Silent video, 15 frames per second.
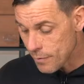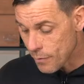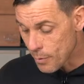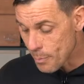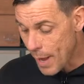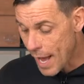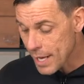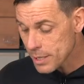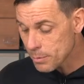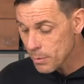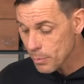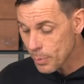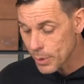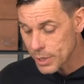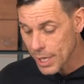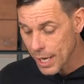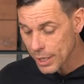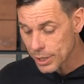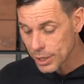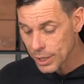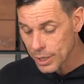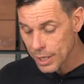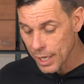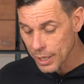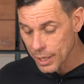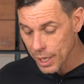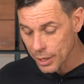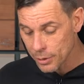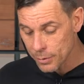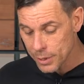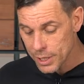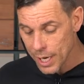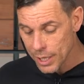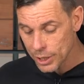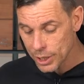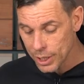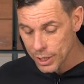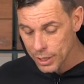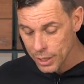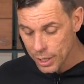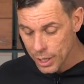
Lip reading: for maximum protection and color retention,